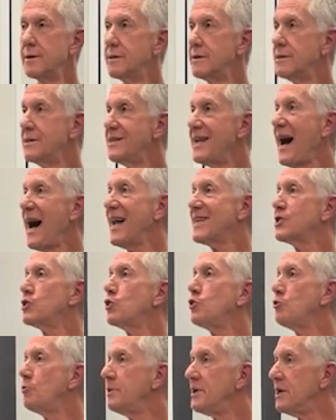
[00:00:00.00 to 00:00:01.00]
Not
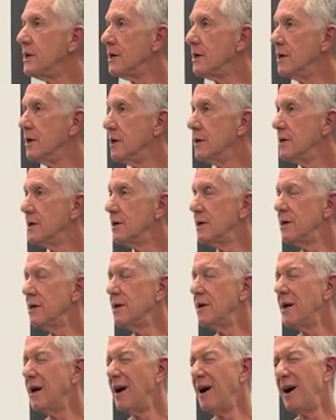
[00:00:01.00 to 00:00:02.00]
to be.
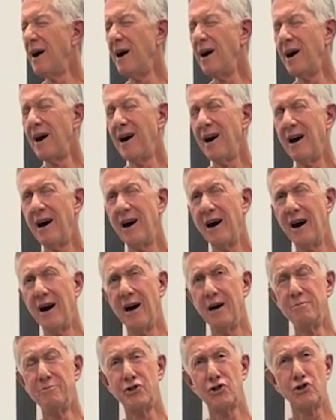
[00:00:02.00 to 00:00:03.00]

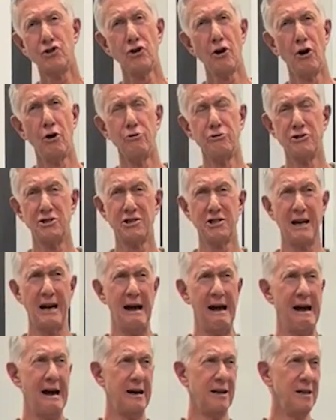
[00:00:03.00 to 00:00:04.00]
I'm so
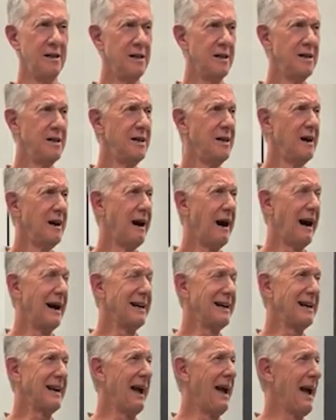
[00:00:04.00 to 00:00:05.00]
sad.
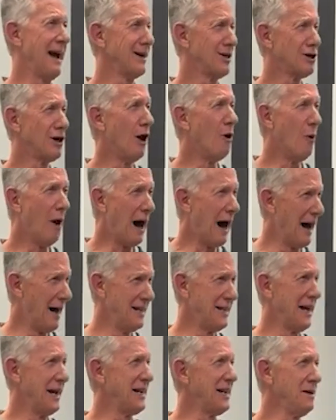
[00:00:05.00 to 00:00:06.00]
I can't go
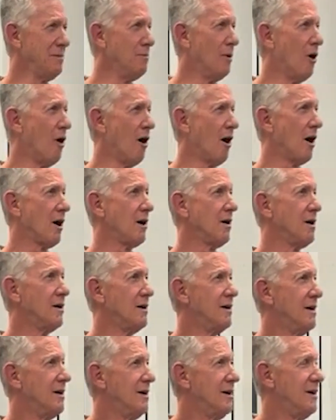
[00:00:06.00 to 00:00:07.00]
on anymore.
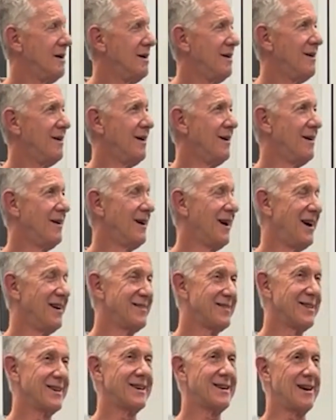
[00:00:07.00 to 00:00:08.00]
I
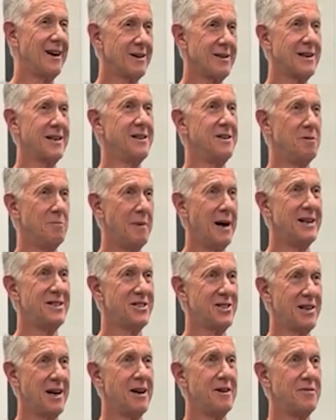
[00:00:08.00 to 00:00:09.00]
think I'll kill
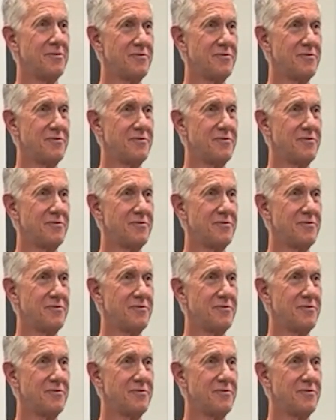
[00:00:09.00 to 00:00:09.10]
myself.